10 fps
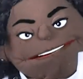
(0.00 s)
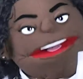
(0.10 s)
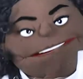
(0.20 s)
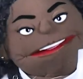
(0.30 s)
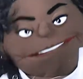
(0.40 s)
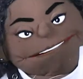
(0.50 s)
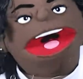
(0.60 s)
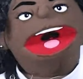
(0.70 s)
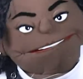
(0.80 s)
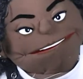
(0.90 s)
also
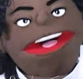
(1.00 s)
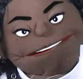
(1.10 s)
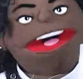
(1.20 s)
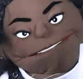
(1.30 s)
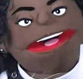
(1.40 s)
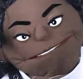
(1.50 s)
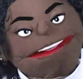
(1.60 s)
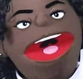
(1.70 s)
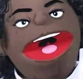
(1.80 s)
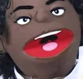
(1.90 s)
need a mixing
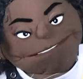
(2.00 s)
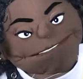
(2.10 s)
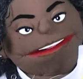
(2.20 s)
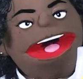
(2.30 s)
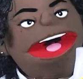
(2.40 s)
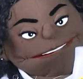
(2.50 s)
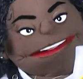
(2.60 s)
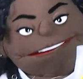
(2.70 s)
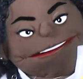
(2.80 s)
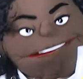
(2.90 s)
bowl and a
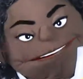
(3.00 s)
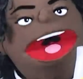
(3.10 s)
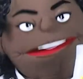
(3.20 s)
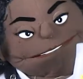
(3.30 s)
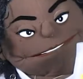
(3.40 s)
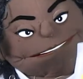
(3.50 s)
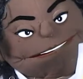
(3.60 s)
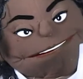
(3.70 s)
measuring cup.